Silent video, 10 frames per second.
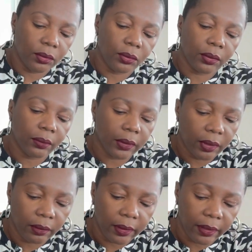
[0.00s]
Doing what
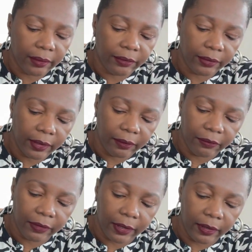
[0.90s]
you love and
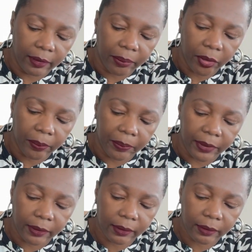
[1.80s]
finding purpose.